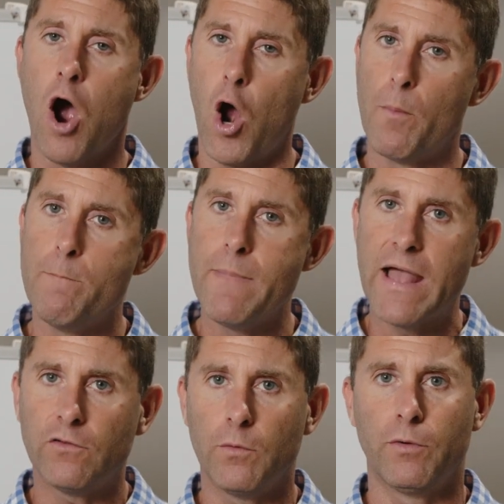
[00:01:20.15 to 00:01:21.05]
our
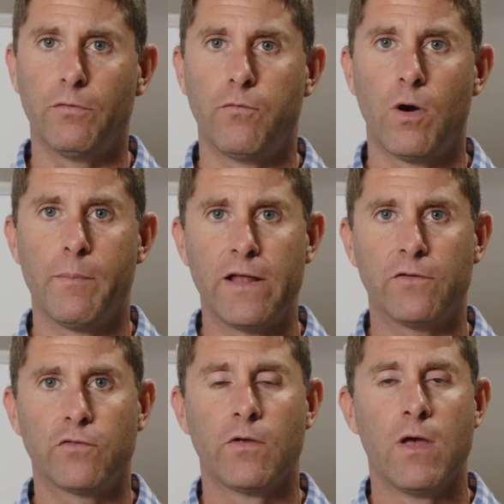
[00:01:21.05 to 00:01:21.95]
mental
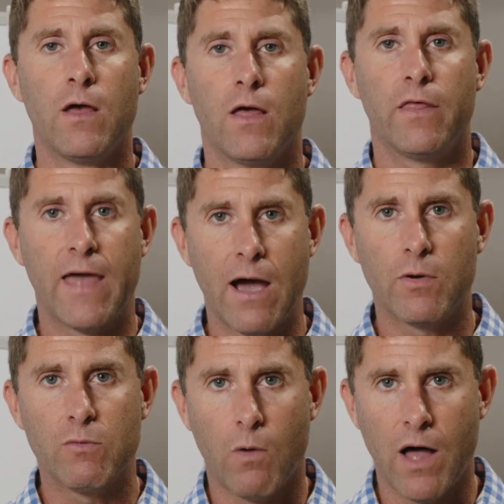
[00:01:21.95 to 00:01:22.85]
performance that
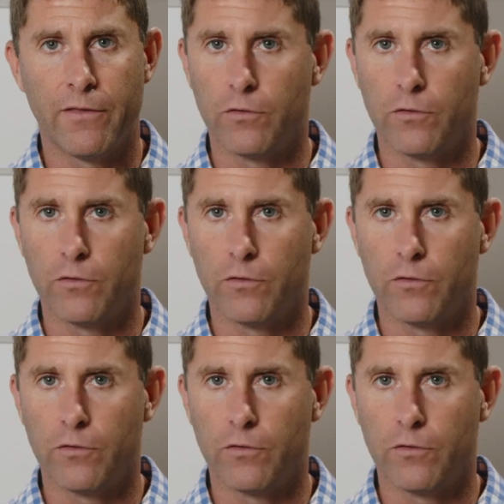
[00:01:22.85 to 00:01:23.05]
we want.